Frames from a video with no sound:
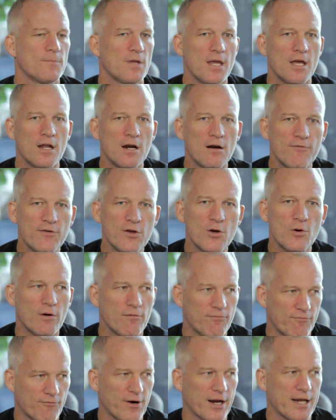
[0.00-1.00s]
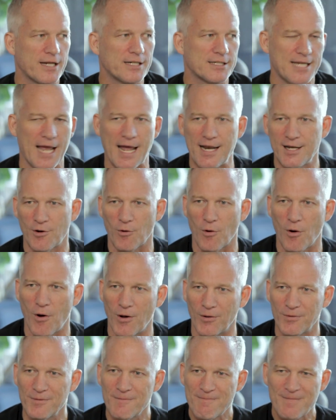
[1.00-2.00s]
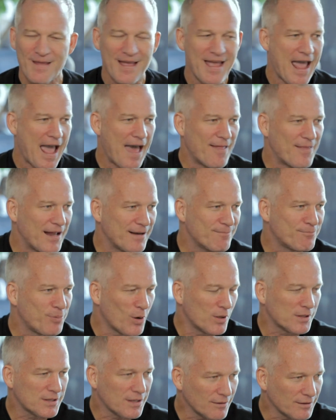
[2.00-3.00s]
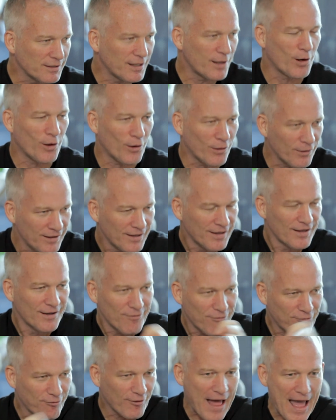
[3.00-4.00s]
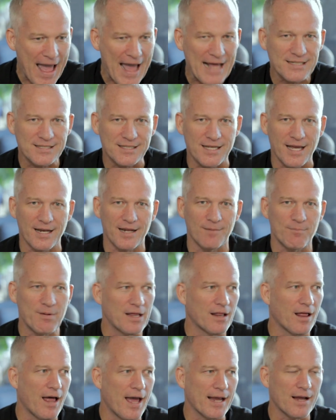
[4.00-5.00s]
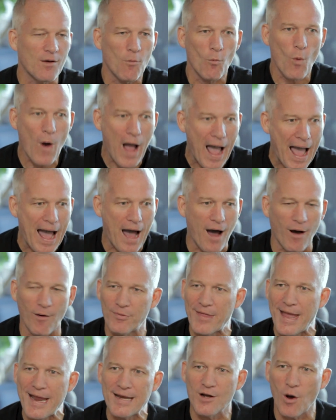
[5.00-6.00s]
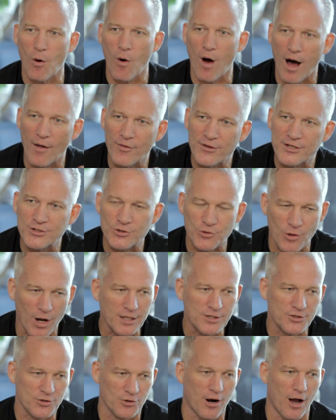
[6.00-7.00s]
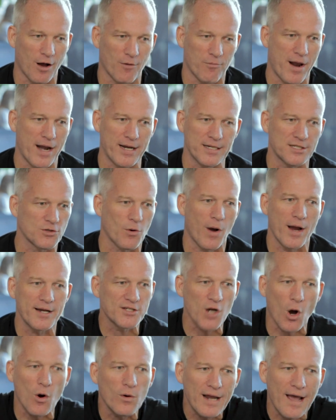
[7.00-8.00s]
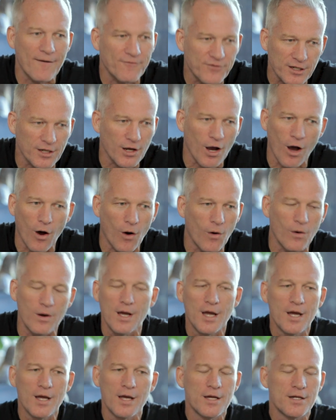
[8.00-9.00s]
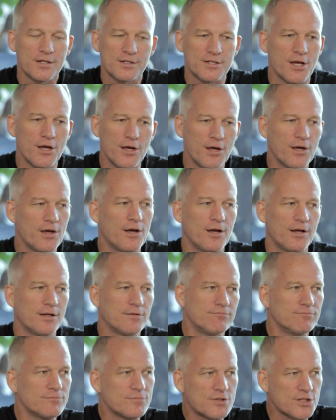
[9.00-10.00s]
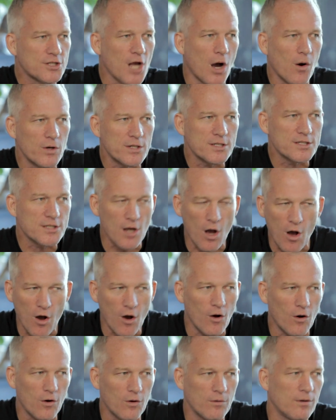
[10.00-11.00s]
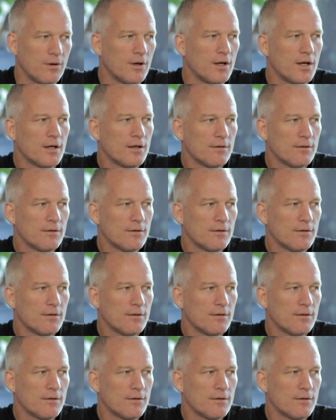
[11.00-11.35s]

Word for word: interview a friggin' ten-year-old and then put the little flags in and be like, wow, they know all the structure already. So I don't have to go to so-and-so